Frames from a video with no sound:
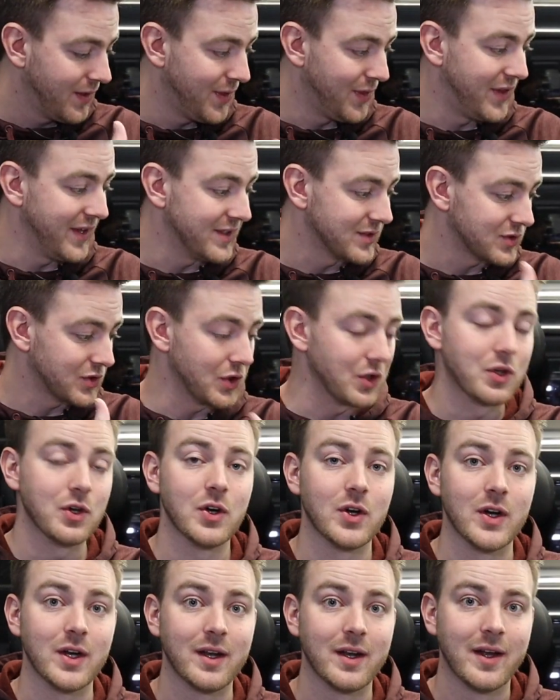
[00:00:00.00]
this
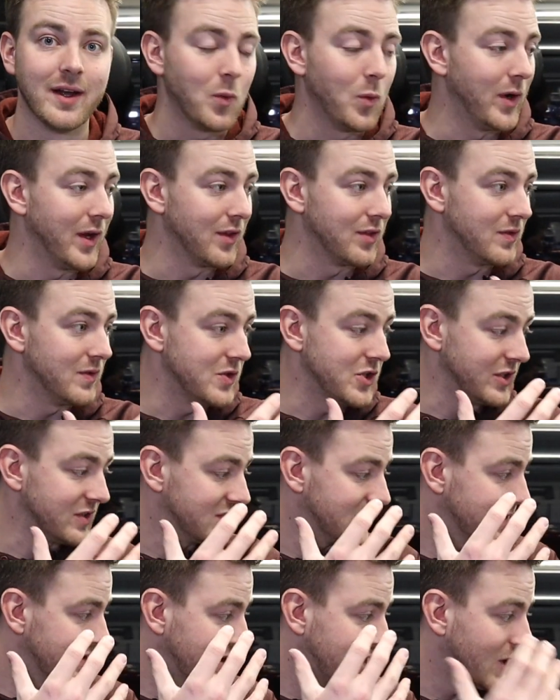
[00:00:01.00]
good with
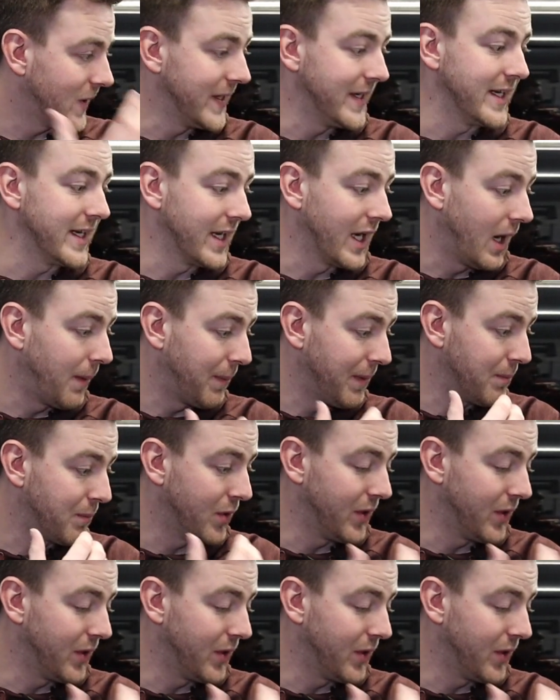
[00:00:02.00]
just cleaning it up and